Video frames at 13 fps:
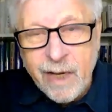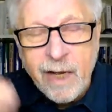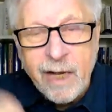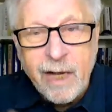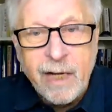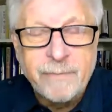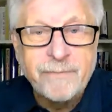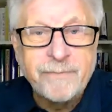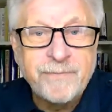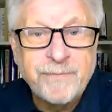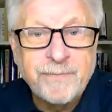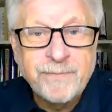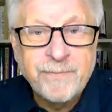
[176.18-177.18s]
Um,
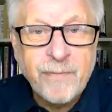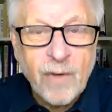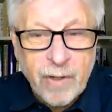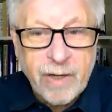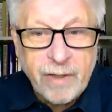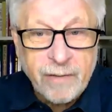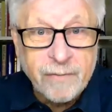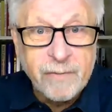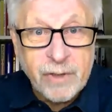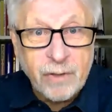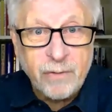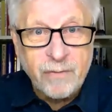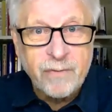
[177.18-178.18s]
okay,
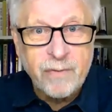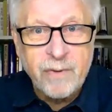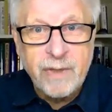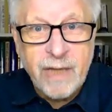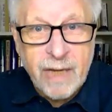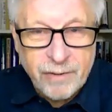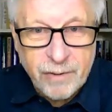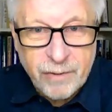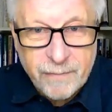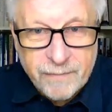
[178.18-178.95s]
so cancer.